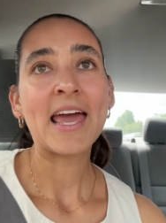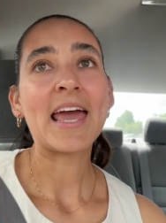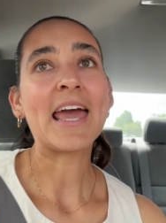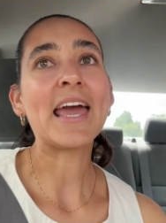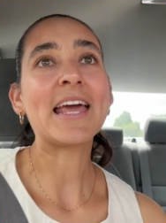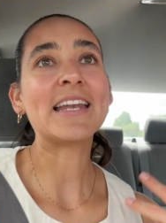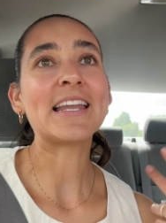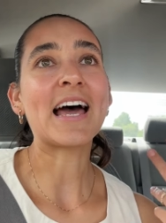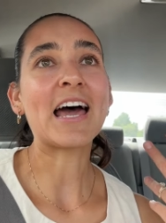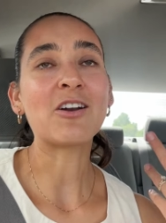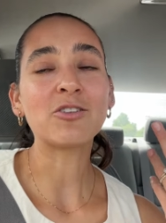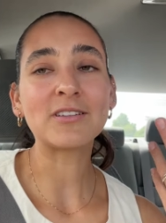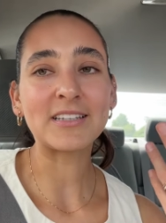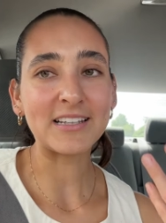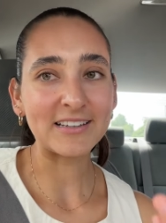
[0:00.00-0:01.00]
And I
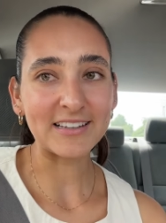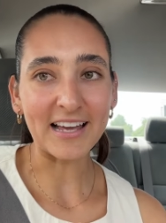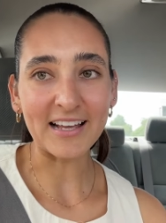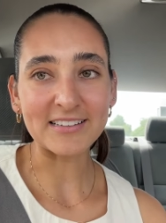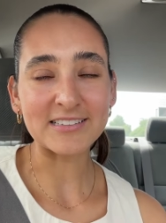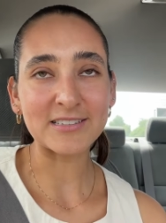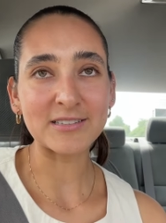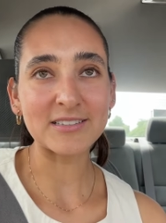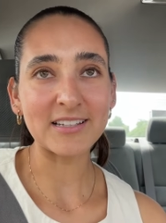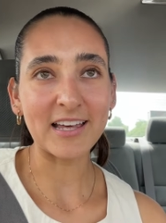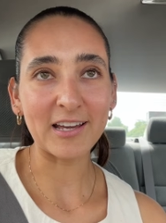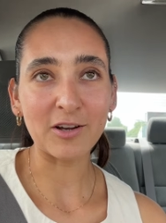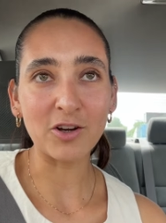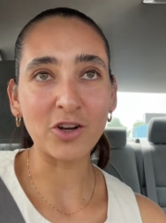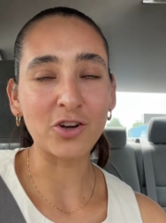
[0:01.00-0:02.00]
don't think that's
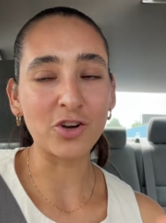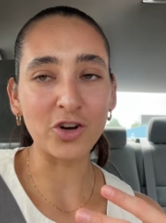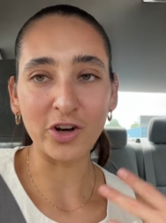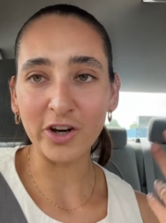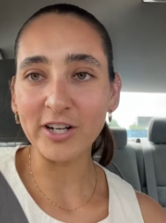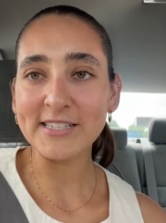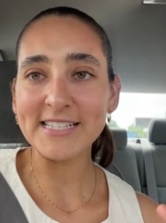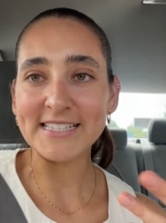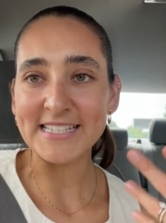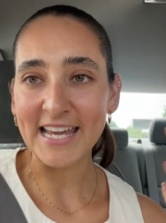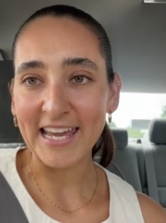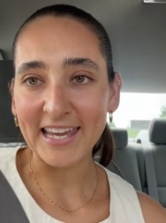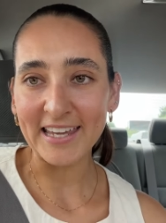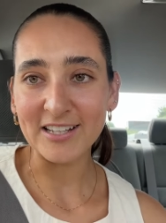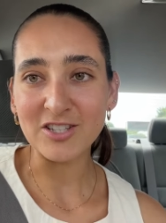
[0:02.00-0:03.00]
like good to
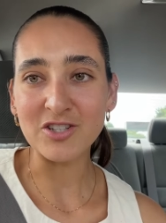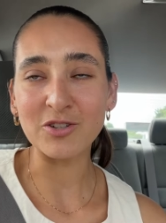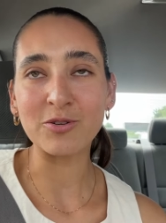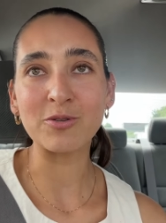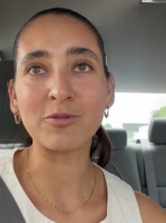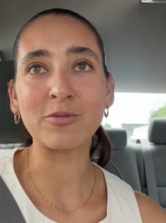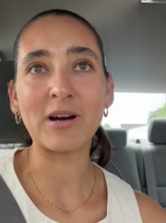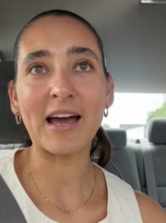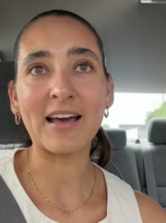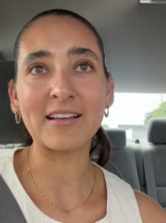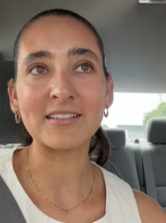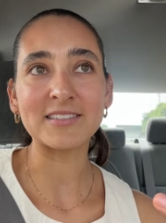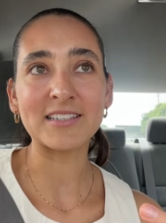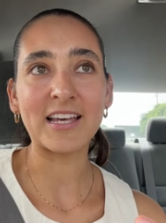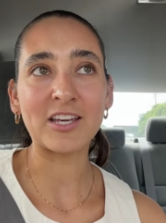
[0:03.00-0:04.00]
take into
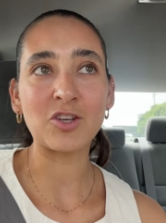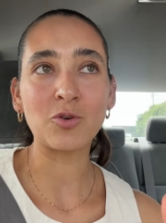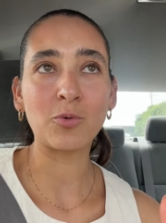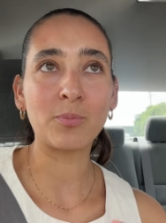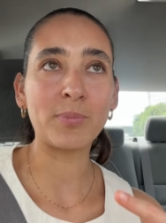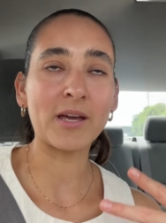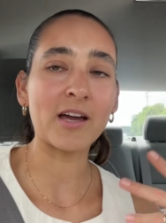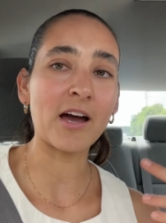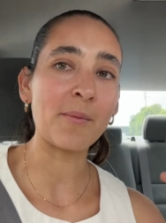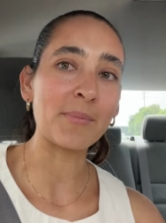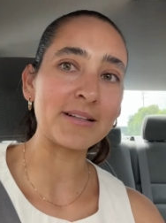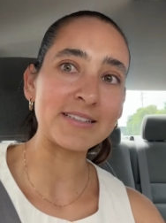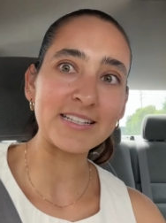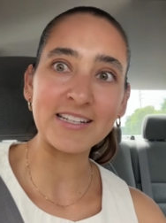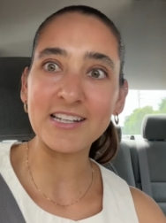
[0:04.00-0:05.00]
as like you become a
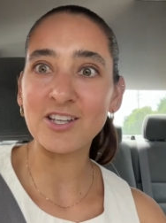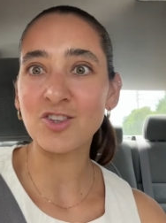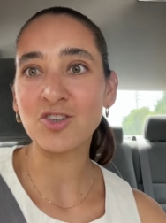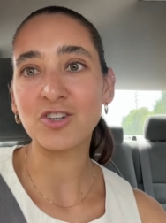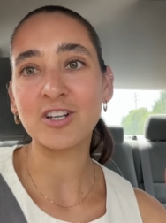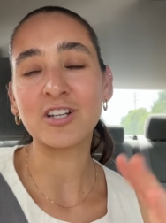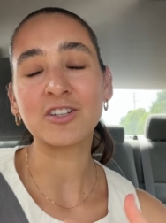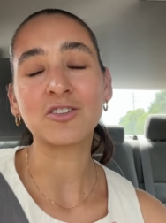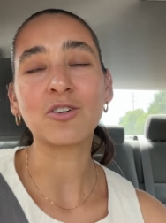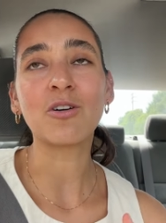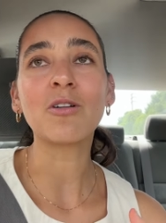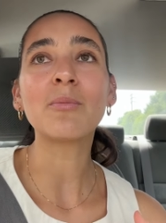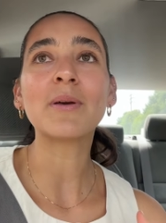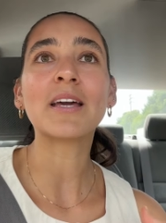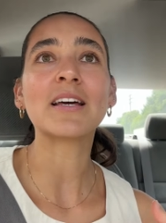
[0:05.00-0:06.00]
teenager and
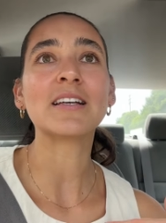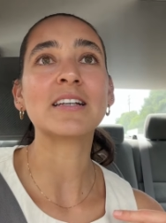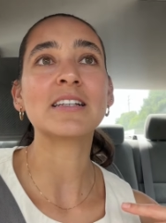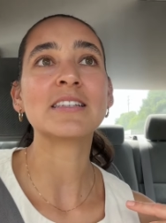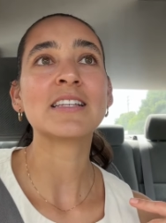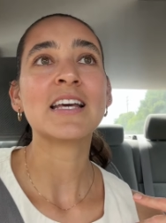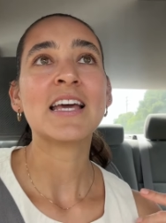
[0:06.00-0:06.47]
adult because